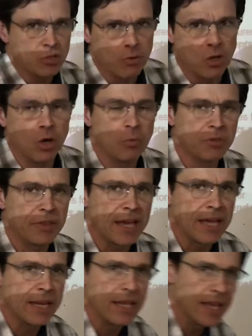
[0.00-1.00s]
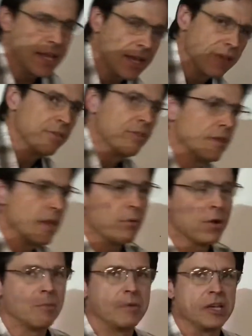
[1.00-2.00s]
we're going with that, and that
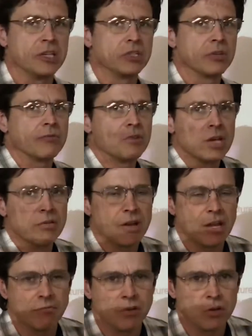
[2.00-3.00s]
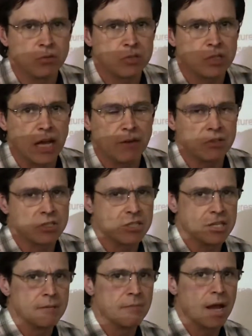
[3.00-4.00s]
way it'll be easier if you have your headphones.
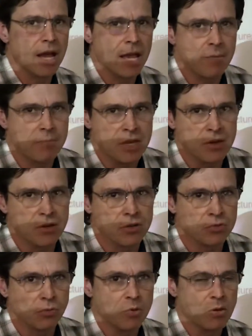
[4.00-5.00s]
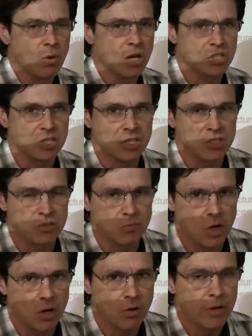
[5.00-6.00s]
Obviously, my B-ers will be watching this
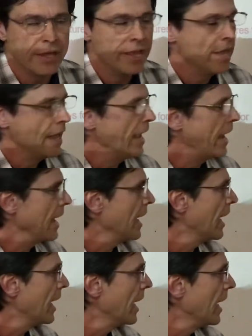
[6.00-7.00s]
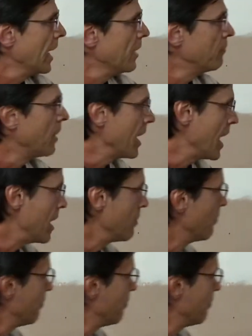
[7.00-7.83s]
tomorrow, and my A